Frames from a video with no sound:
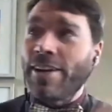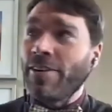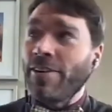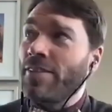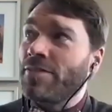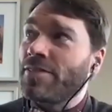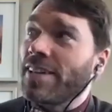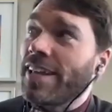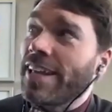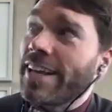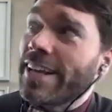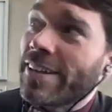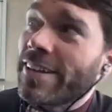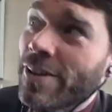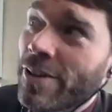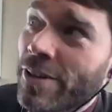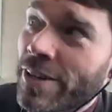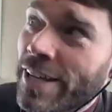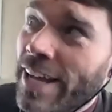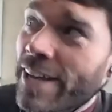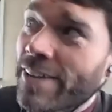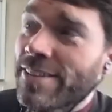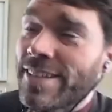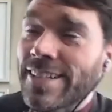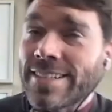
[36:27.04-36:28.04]
don't have to like mm-hmm. look
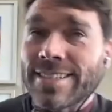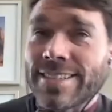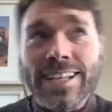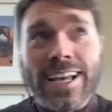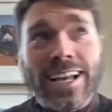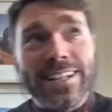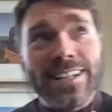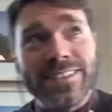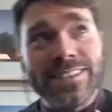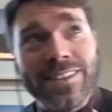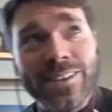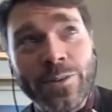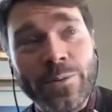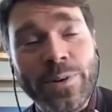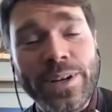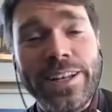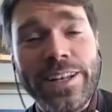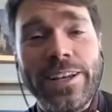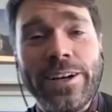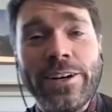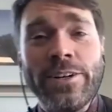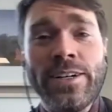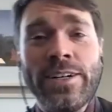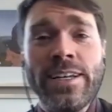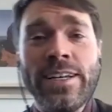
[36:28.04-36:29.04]
out the sides of the
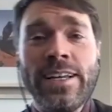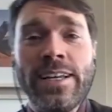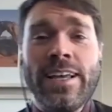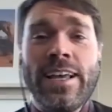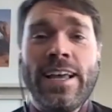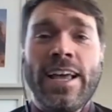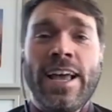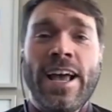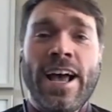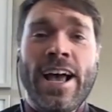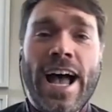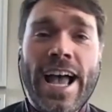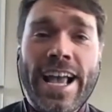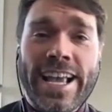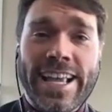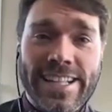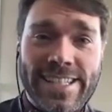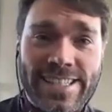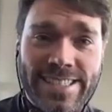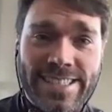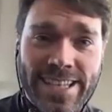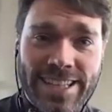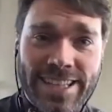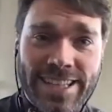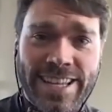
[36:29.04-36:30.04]
window. I can
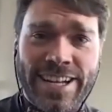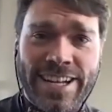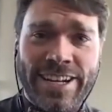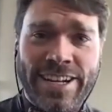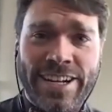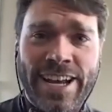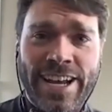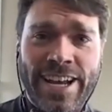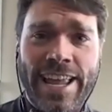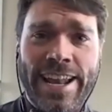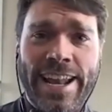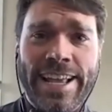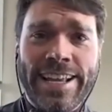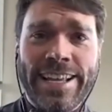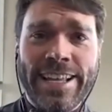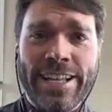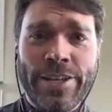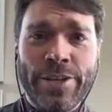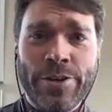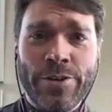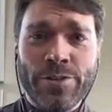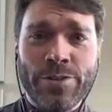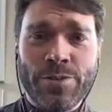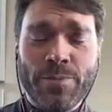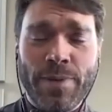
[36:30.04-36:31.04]
sit there and I can
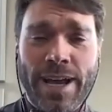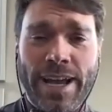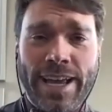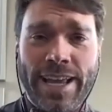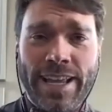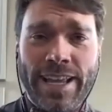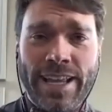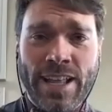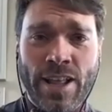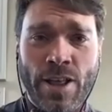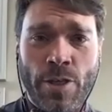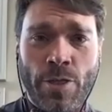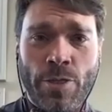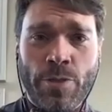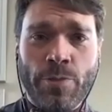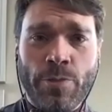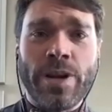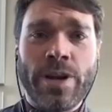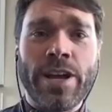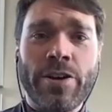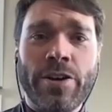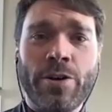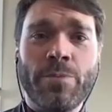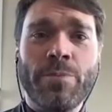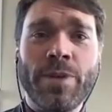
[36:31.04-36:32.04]
use my
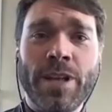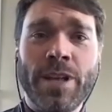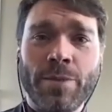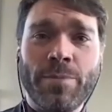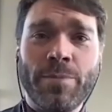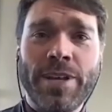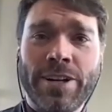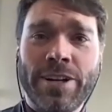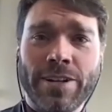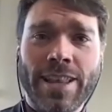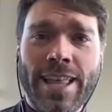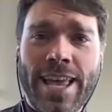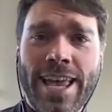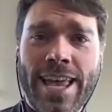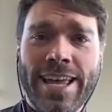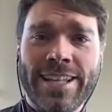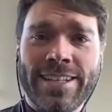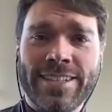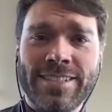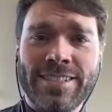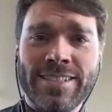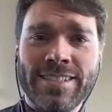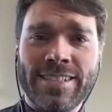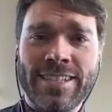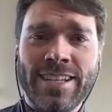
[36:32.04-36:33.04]
300 millimeter
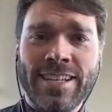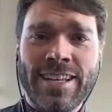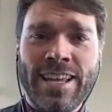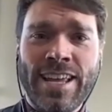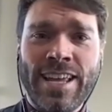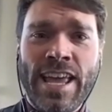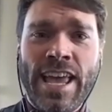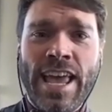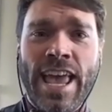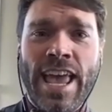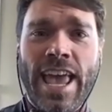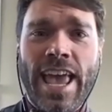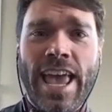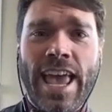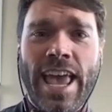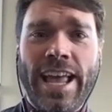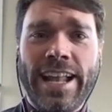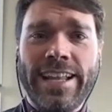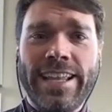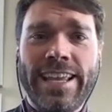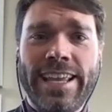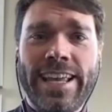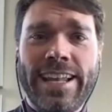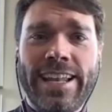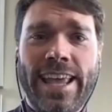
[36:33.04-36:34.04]
lens
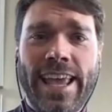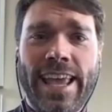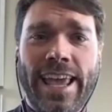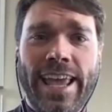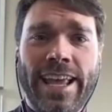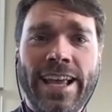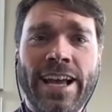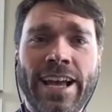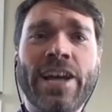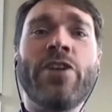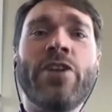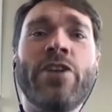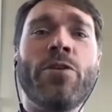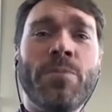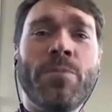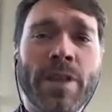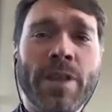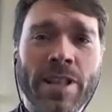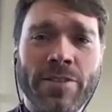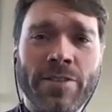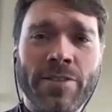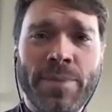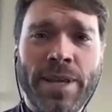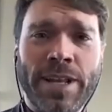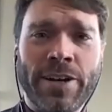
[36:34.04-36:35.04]
and get a 100
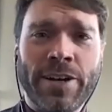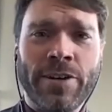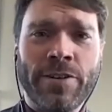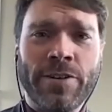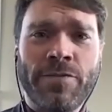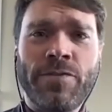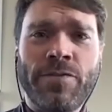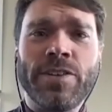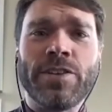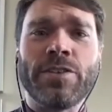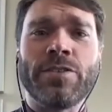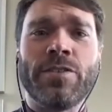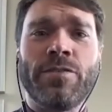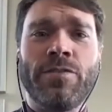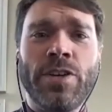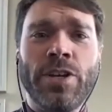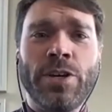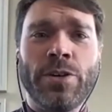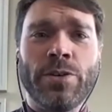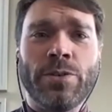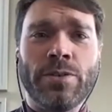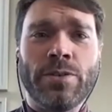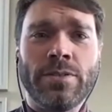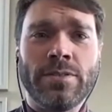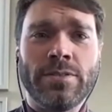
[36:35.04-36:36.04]
millimeter field of
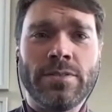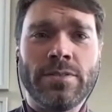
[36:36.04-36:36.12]
view